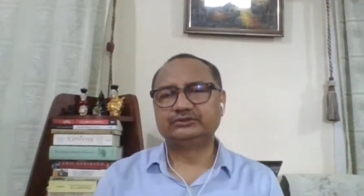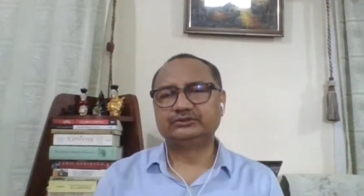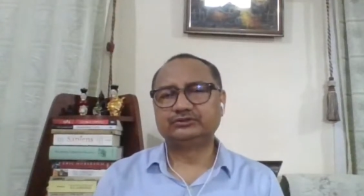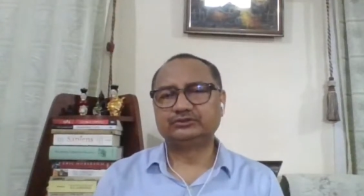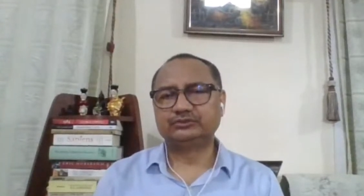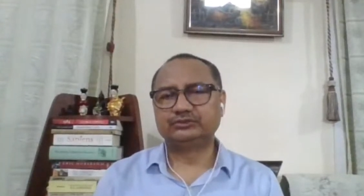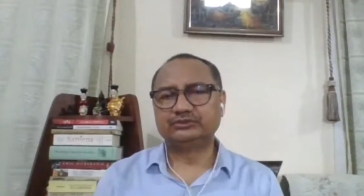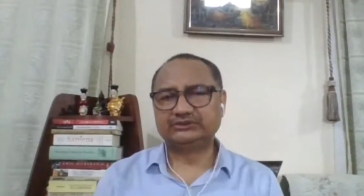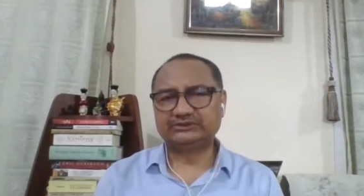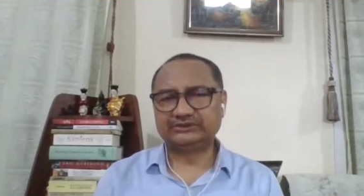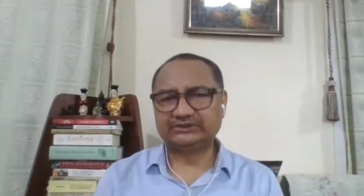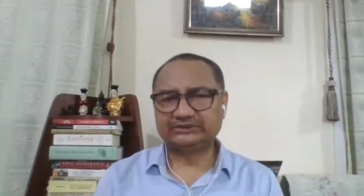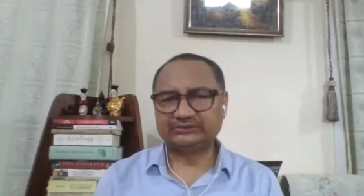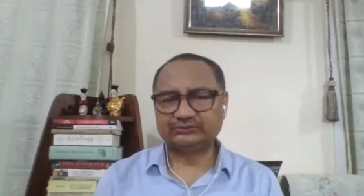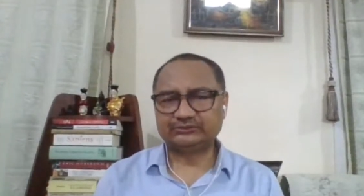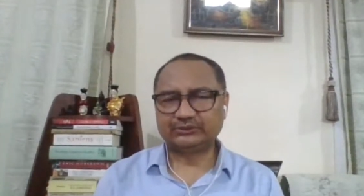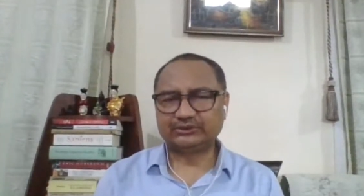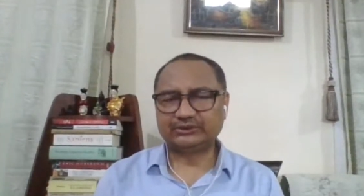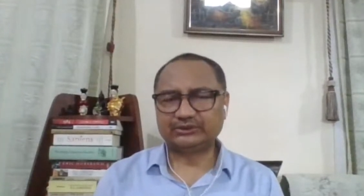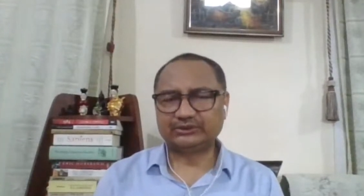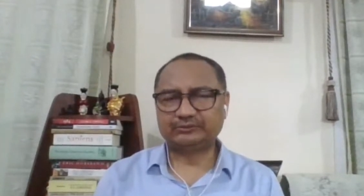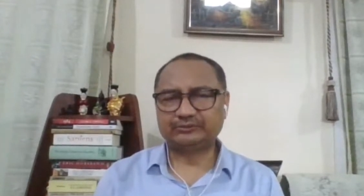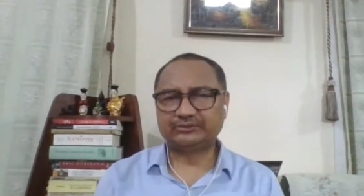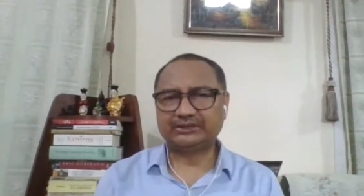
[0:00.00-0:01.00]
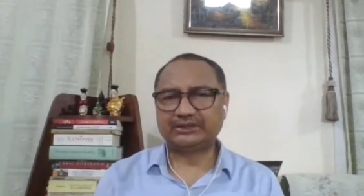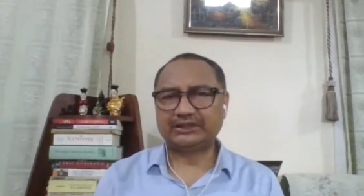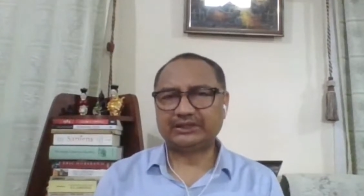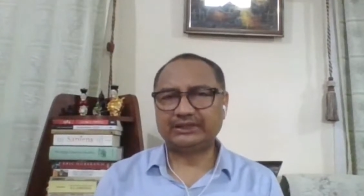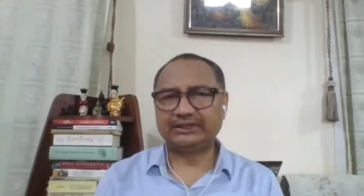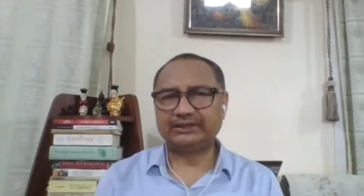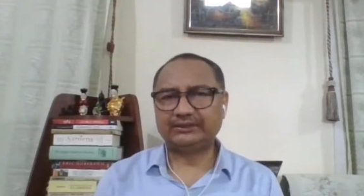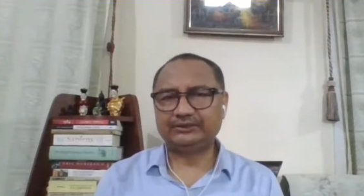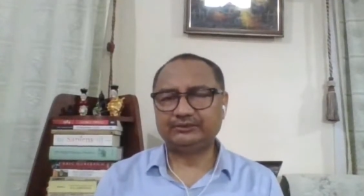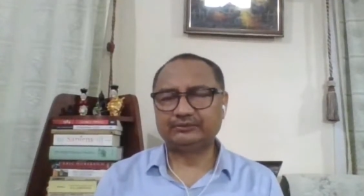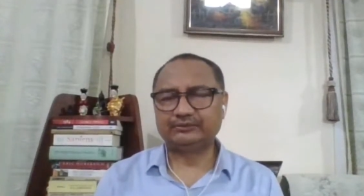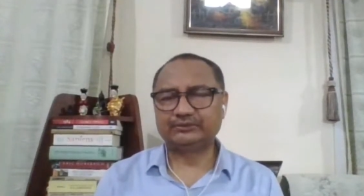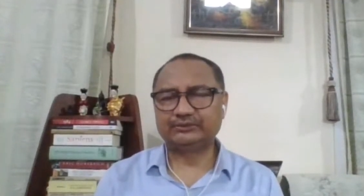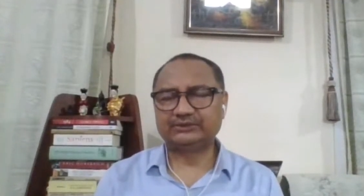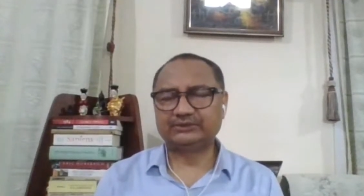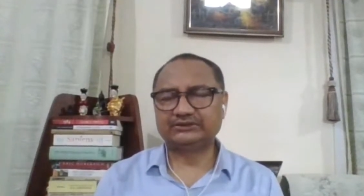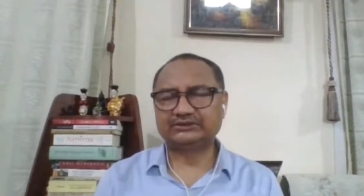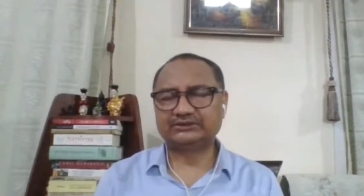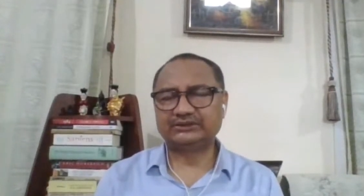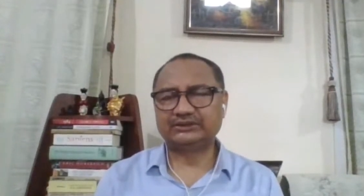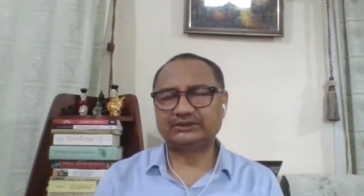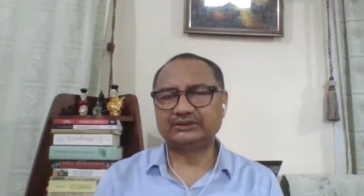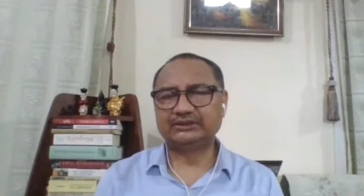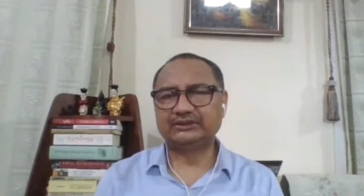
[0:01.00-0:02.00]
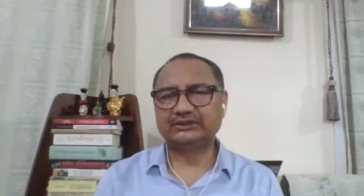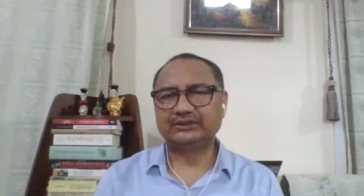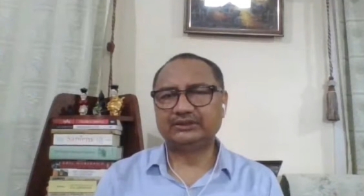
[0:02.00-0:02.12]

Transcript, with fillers: so this is one of the high you can say